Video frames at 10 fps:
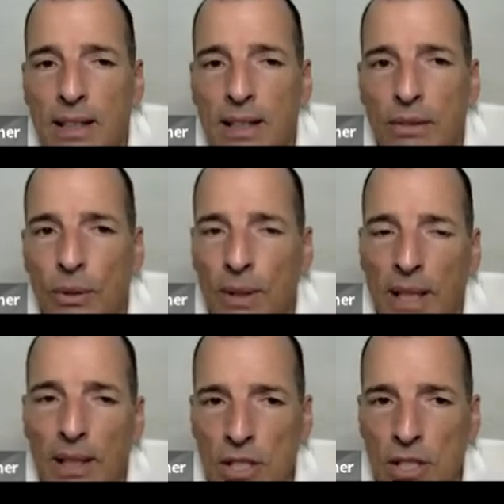say that
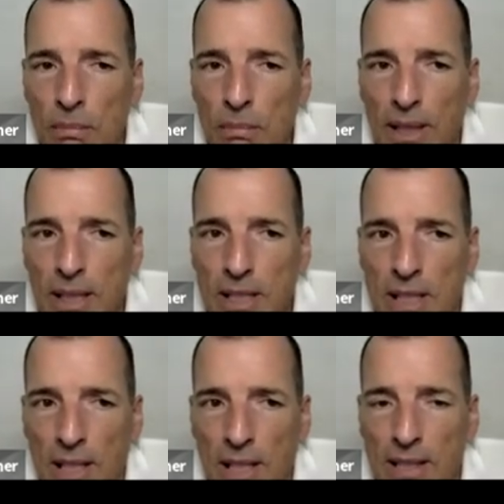you can
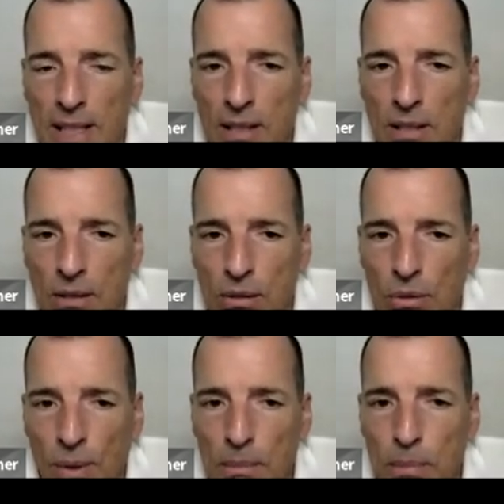legitimately target
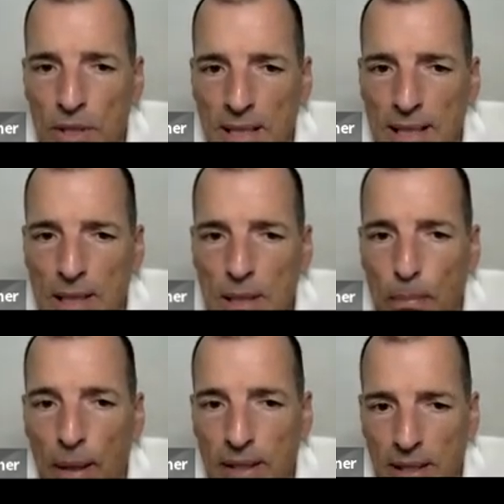10 to
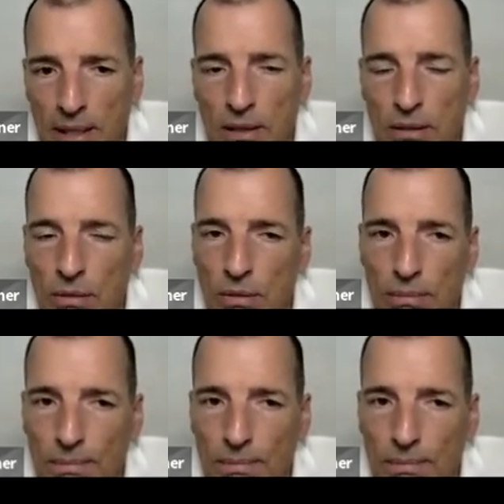20% per year.
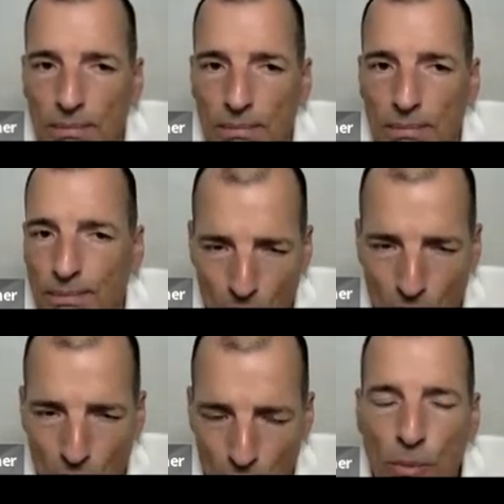
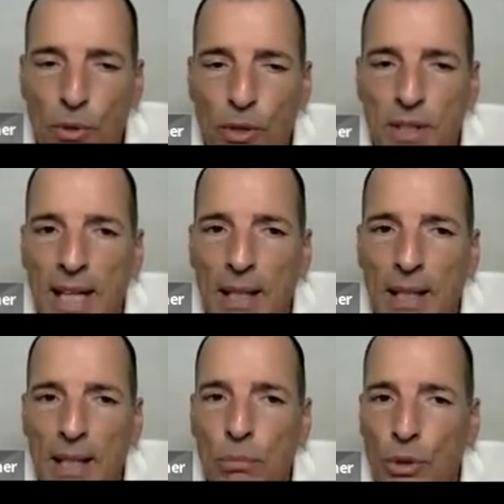You shouldn't go for
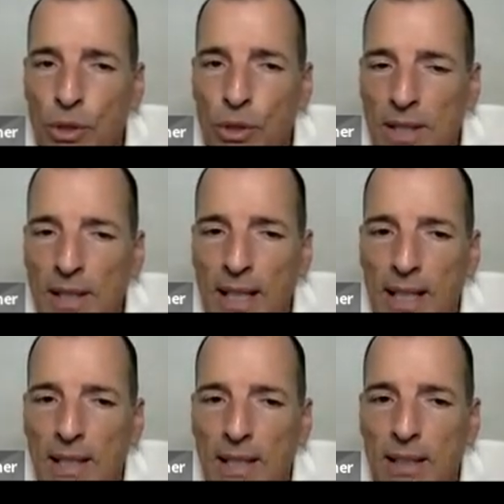more than that.
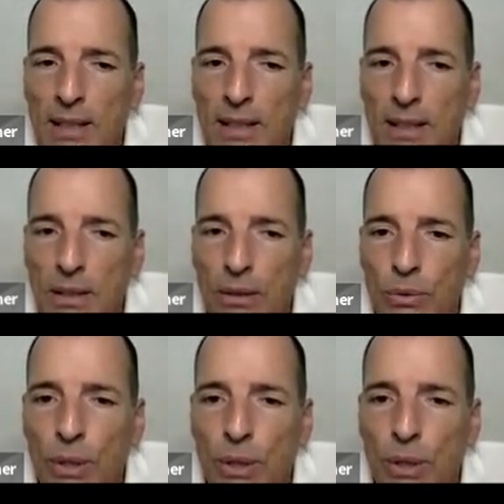More than that
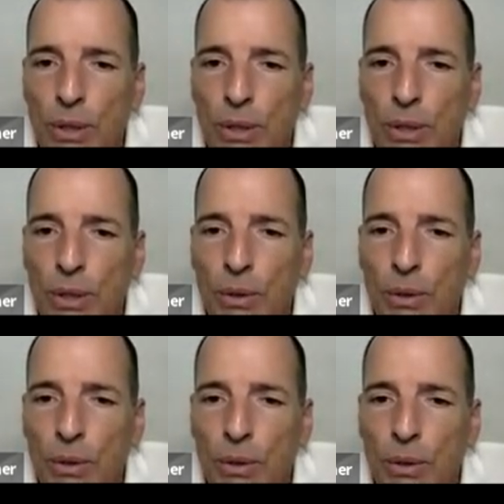requires a
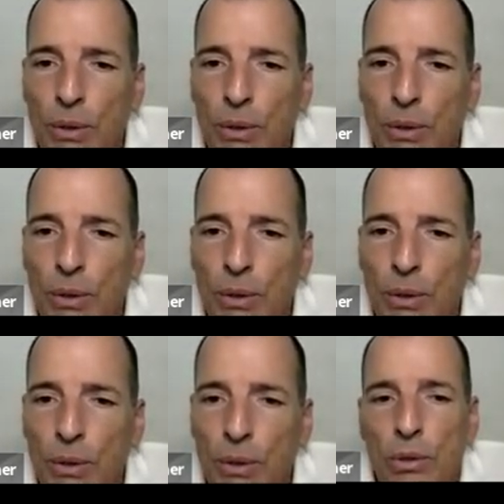lot more risk,
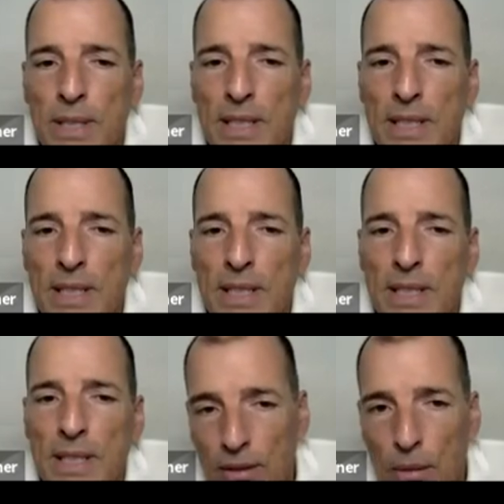and more
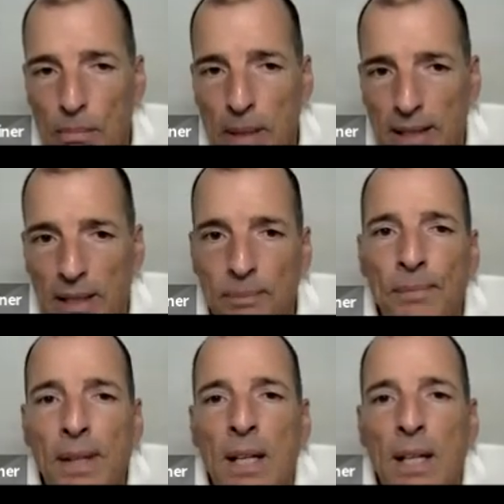risk means
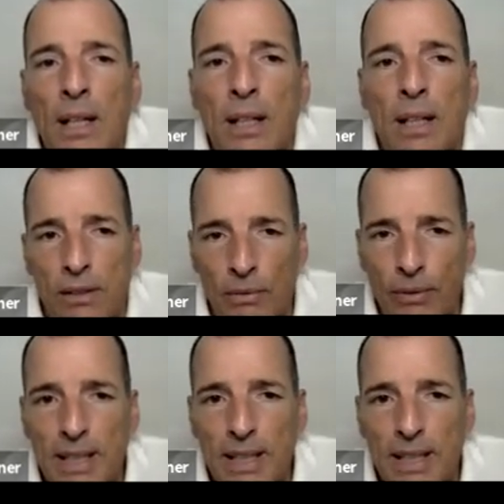that things can go badly.